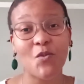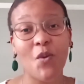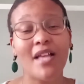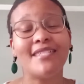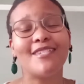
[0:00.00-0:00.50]

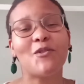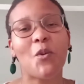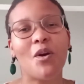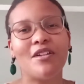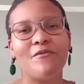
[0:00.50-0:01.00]
once an
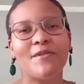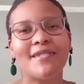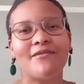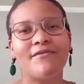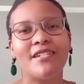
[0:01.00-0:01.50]
order for
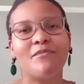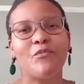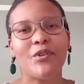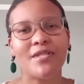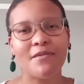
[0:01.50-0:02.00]
civil
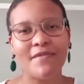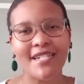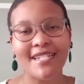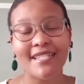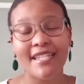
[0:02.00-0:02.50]
imprisonment is